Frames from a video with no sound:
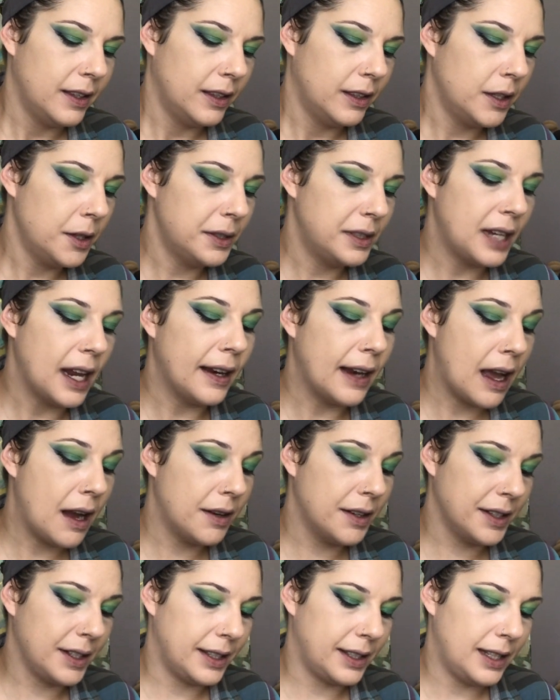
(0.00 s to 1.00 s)
Those 10
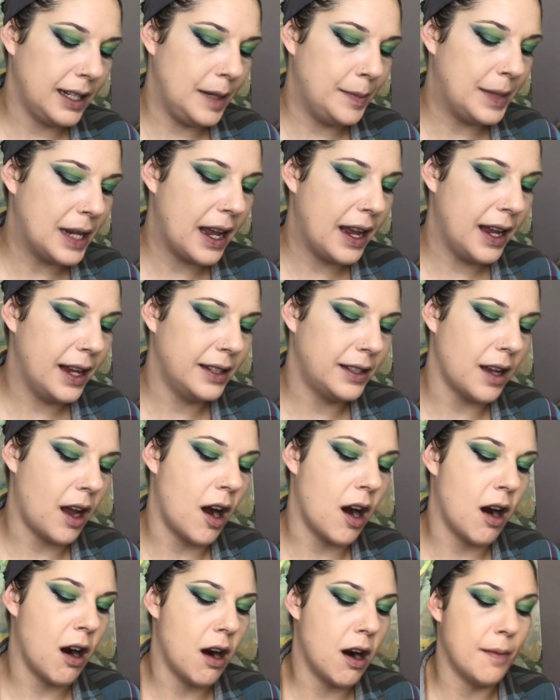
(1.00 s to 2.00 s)
hours of sleep days
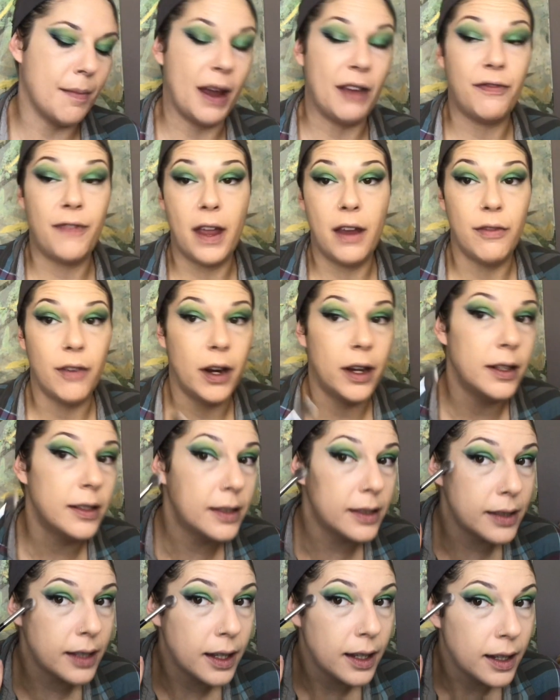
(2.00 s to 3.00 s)
are my
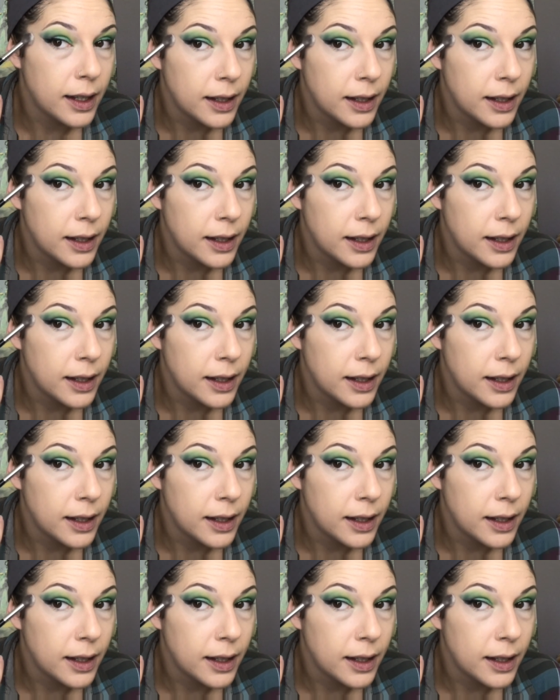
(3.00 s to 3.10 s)
favorites.